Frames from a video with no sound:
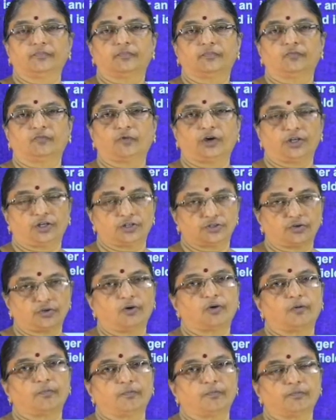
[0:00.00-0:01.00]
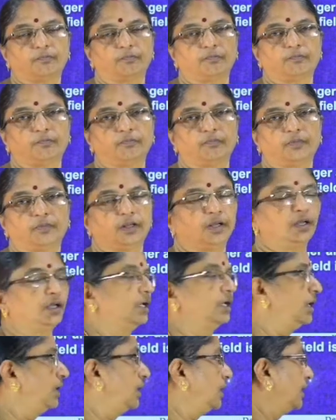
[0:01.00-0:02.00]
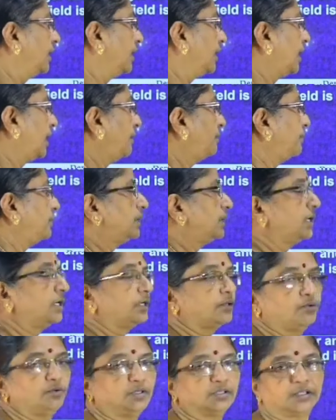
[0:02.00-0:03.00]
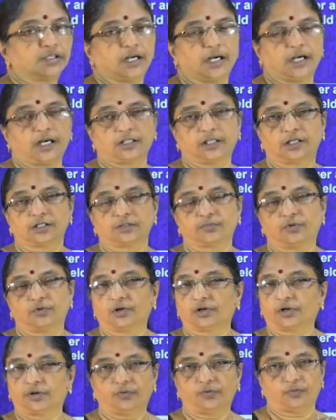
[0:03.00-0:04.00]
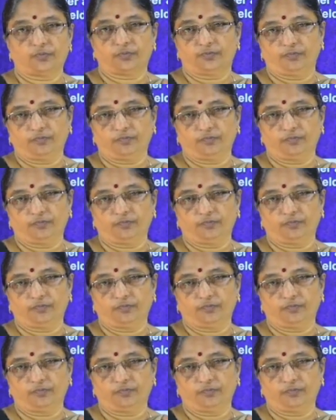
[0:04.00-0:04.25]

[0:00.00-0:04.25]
Why it is so? Capital Q is greater than small q.